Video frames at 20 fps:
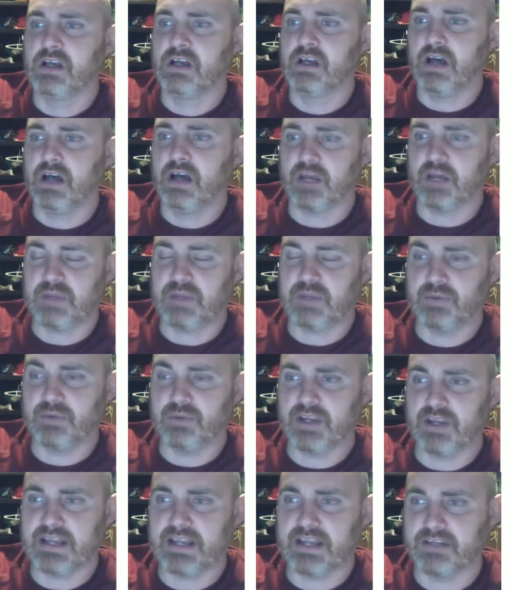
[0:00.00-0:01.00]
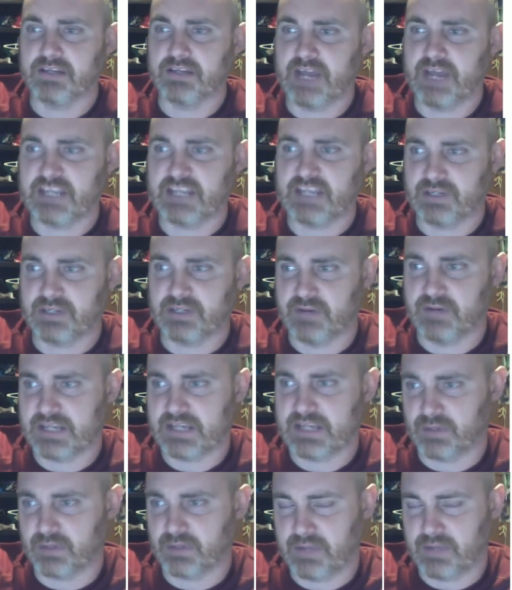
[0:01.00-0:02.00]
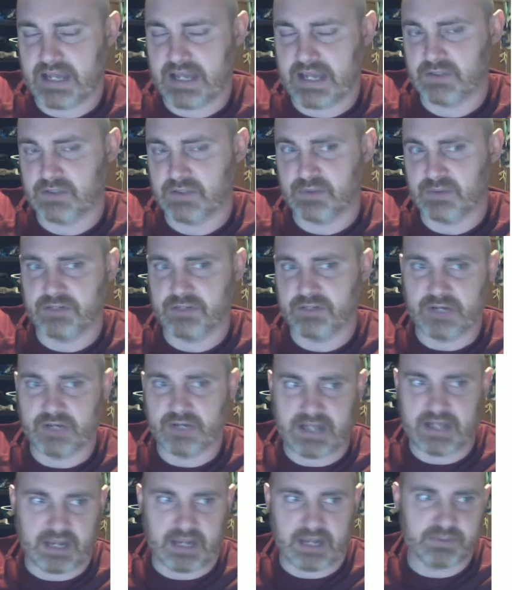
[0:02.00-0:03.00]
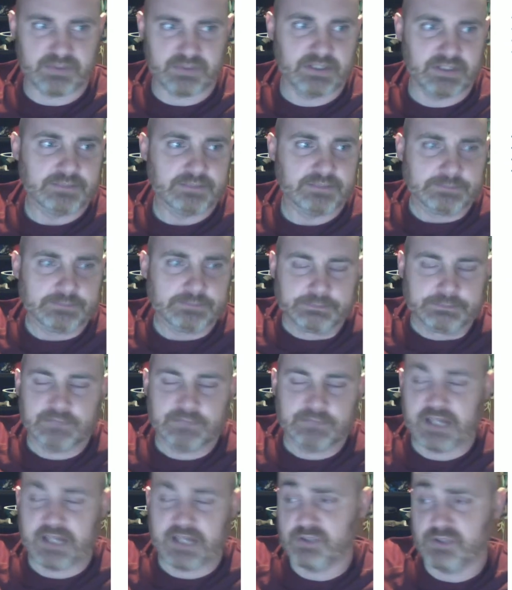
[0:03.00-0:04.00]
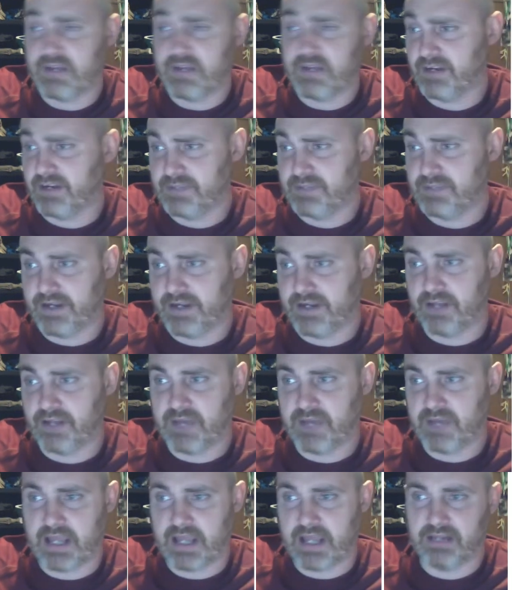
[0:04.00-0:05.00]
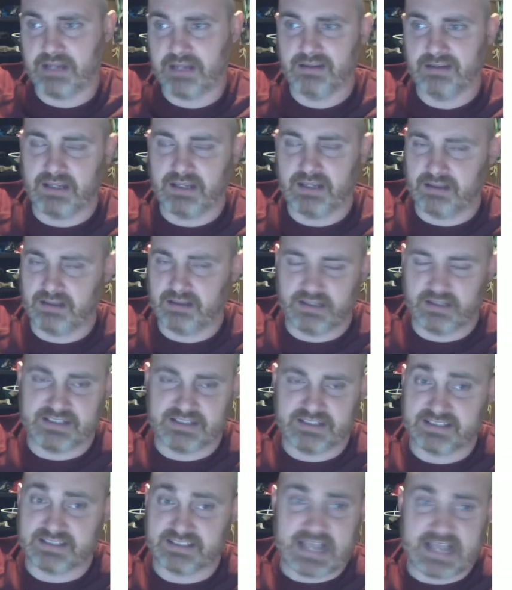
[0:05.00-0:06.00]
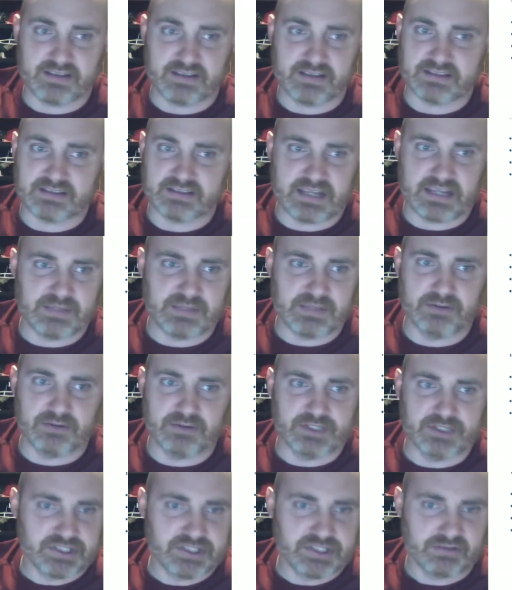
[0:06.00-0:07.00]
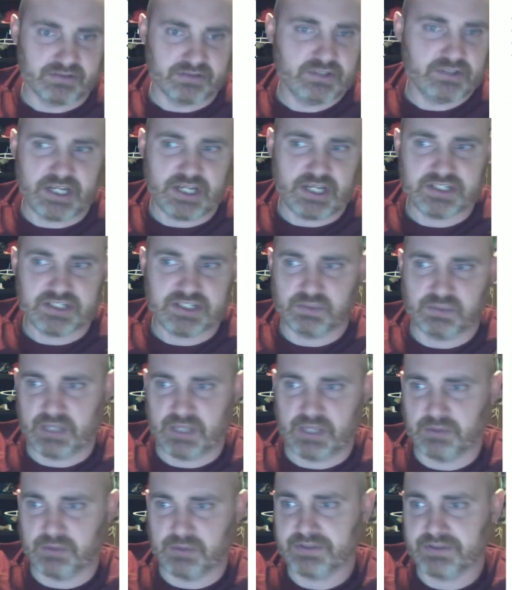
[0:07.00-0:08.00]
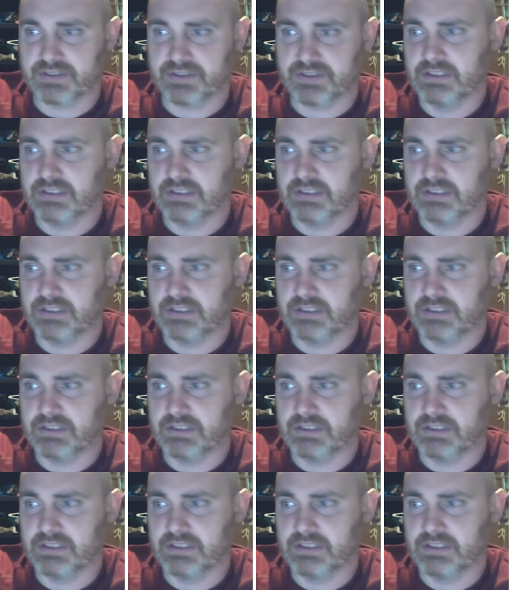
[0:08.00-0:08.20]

on people connecting Raspbian to Raspberry Pi, so it's been renamed. I do have that updated on mine. It's exactly the same. They really just changed some labels.